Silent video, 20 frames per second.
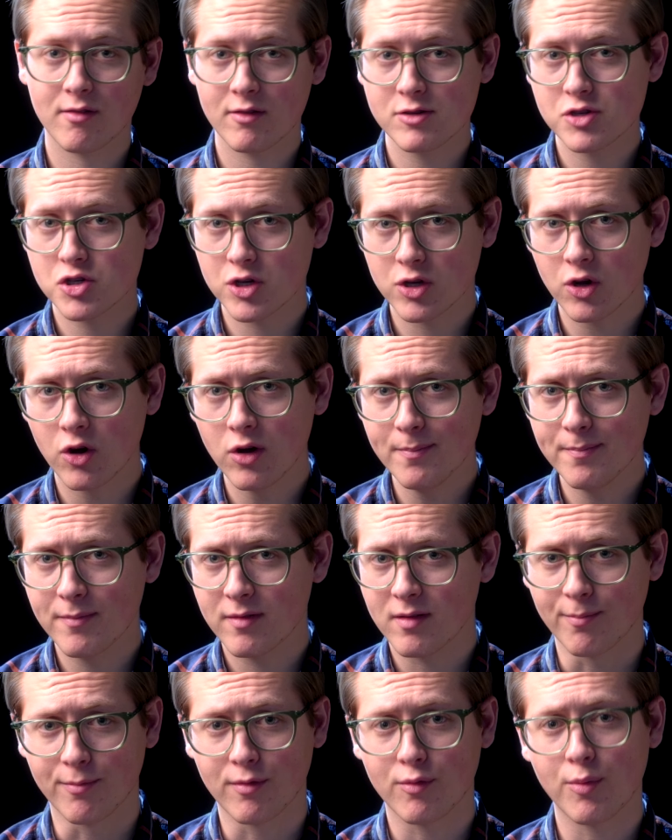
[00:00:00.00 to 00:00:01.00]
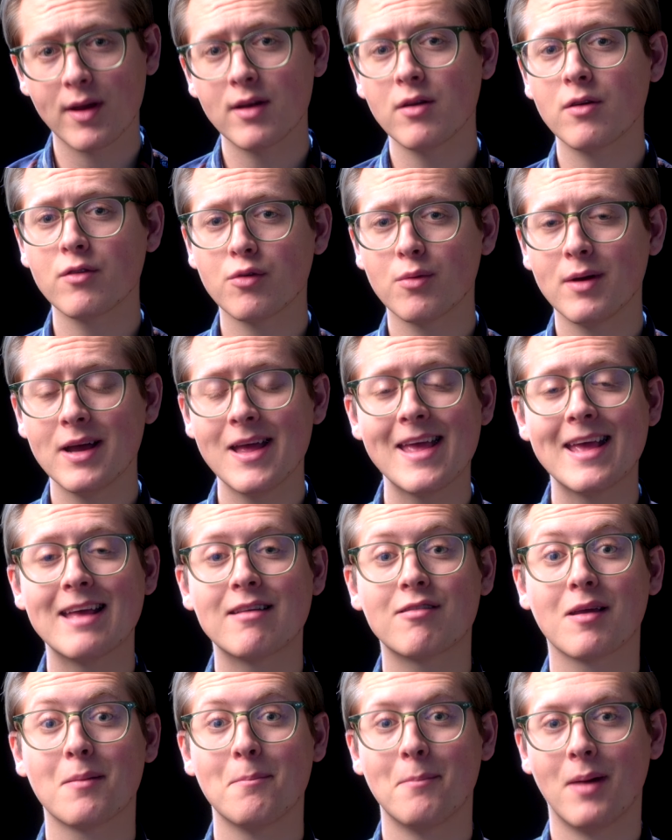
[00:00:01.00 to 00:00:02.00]
sugar, some sweetener to it
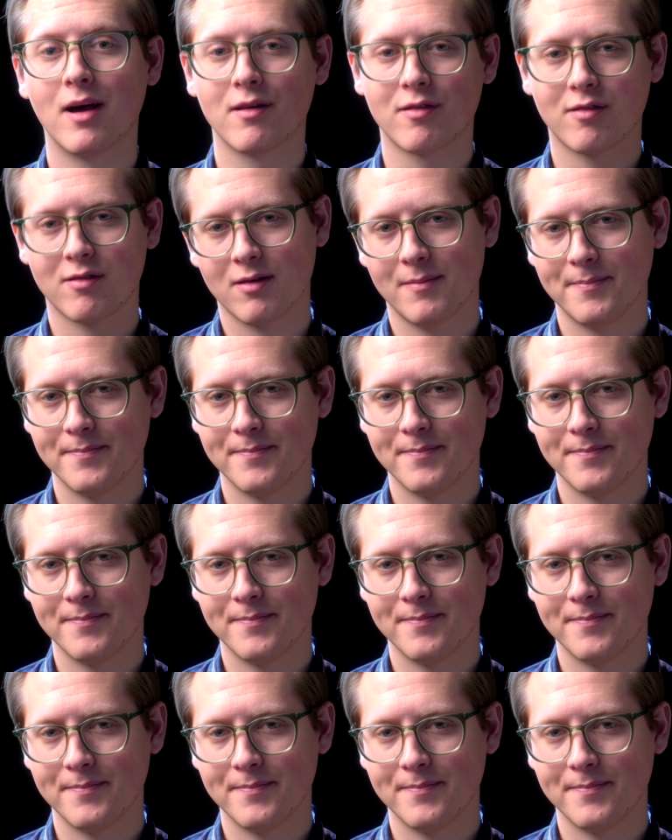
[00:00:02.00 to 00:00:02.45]
is a must.